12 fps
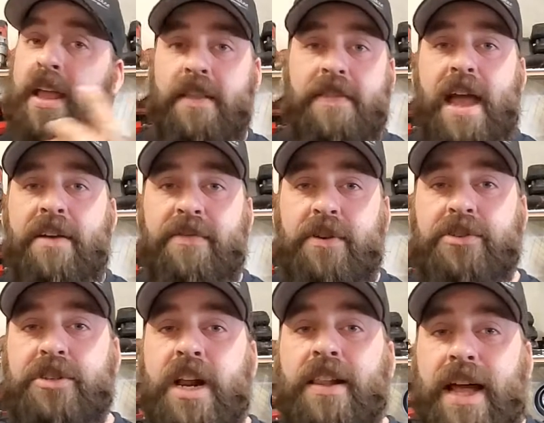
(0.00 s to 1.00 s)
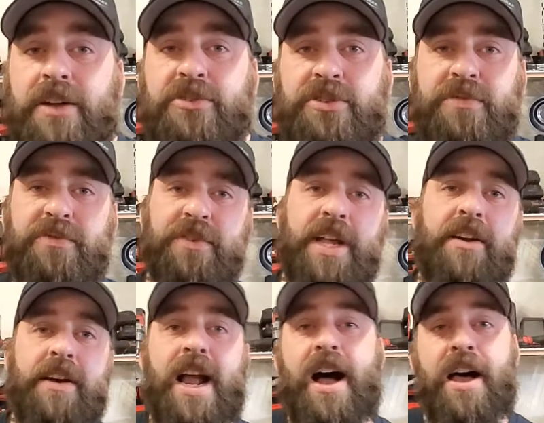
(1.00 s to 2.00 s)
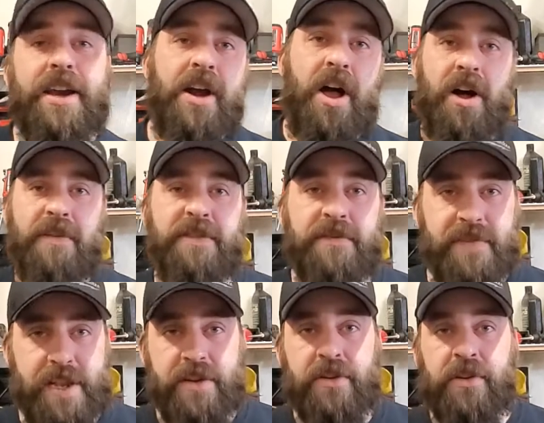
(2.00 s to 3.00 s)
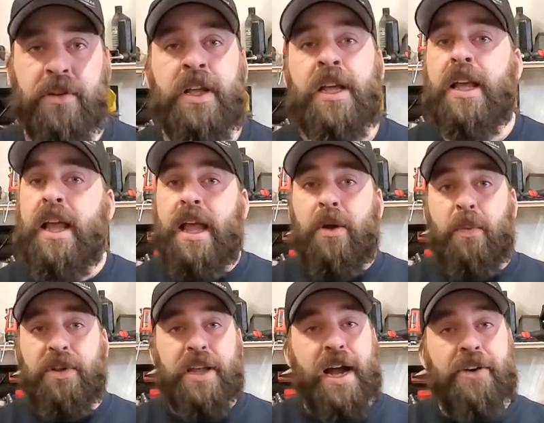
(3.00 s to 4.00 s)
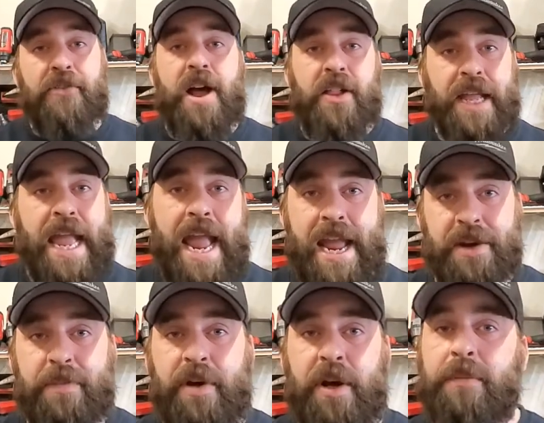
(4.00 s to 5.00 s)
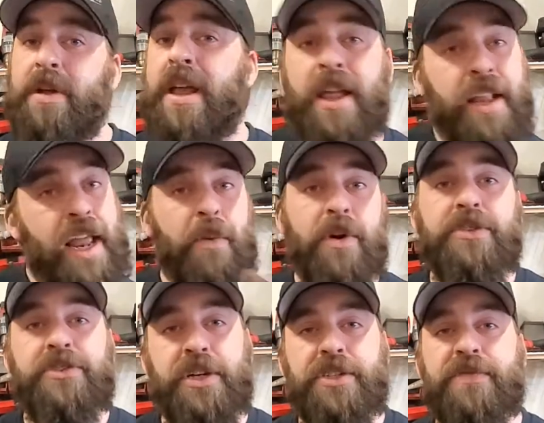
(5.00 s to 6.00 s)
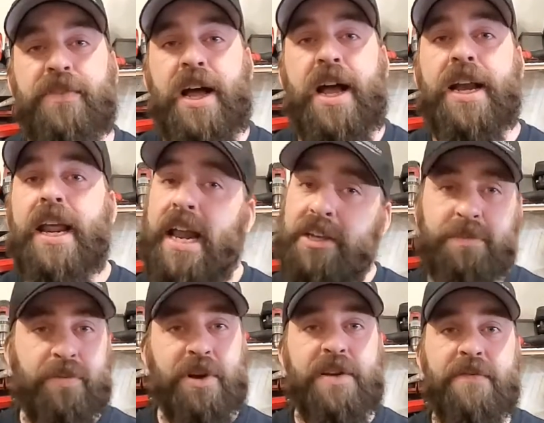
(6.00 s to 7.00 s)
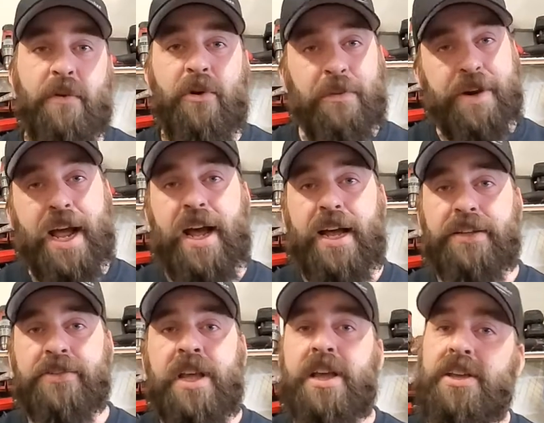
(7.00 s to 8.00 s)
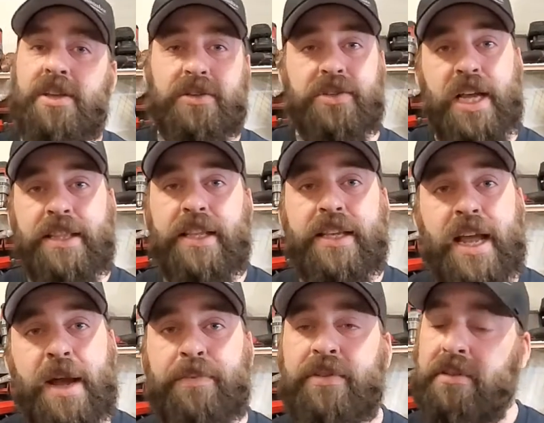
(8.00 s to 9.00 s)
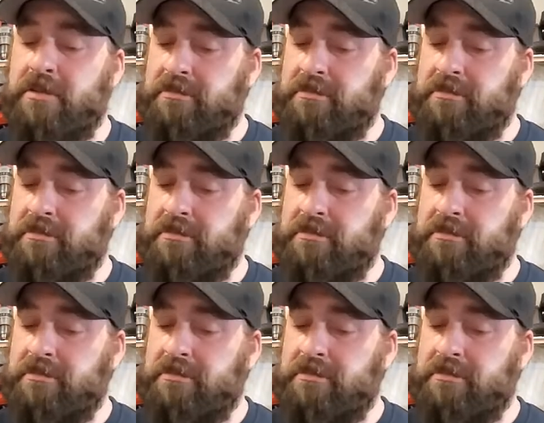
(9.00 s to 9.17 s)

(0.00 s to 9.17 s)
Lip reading: That version allows you to flare it on and off the vehicle with a hydraulic hand pump. That works just fine. It has pre-formed dies. You set the depth,